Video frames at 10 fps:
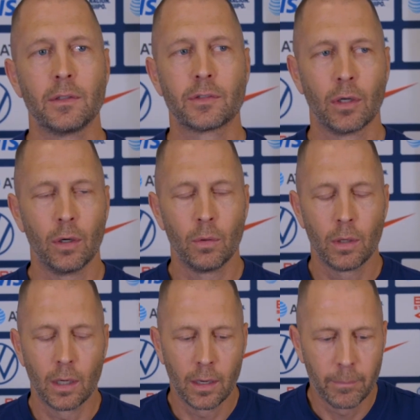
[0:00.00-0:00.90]

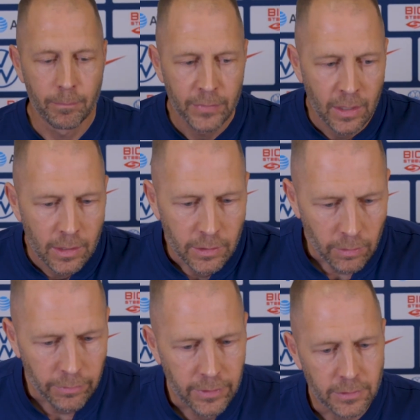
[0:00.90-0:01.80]
So, you
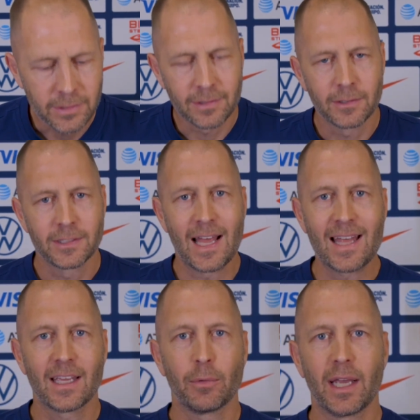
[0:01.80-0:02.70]
know, there's
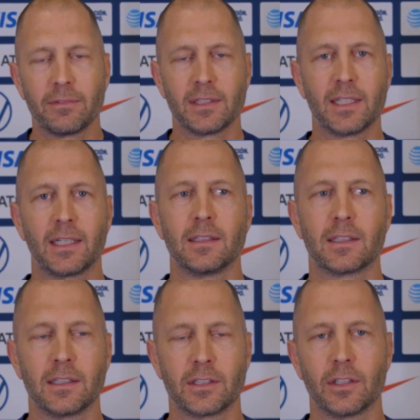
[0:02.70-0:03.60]
that we have to take
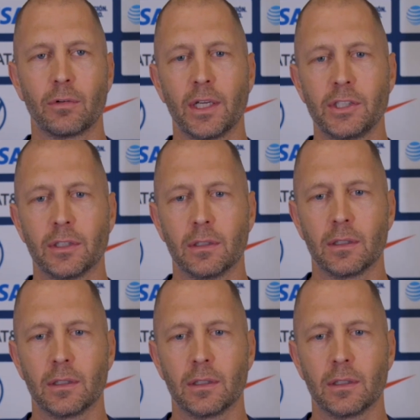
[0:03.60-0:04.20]
into consideration.